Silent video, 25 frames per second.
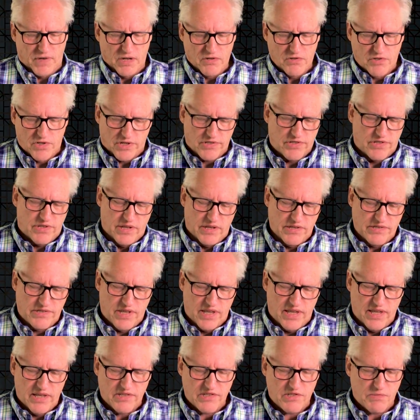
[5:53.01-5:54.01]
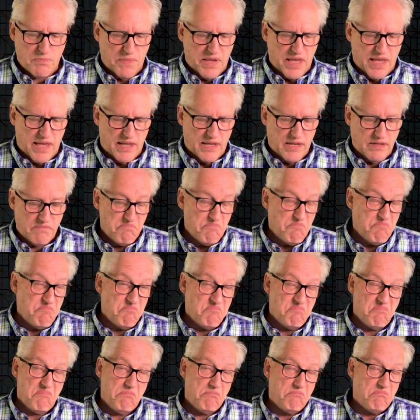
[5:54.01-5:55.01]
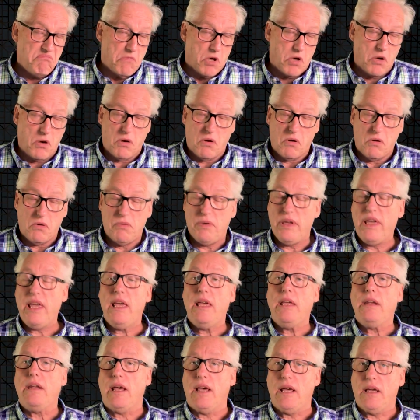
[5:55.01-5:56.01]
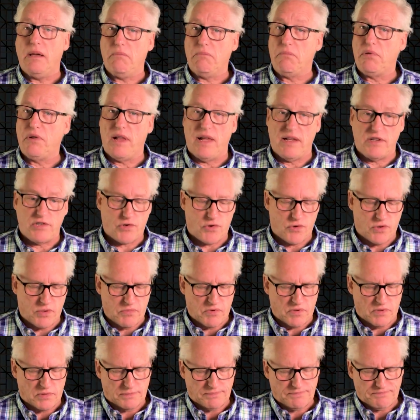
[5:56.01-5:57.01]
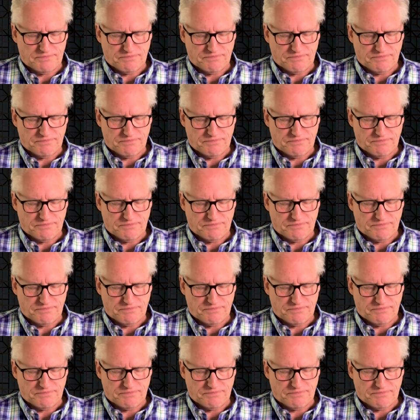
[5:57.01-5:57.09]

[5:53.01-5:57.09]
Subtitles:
just as he has made, eating pleasurable.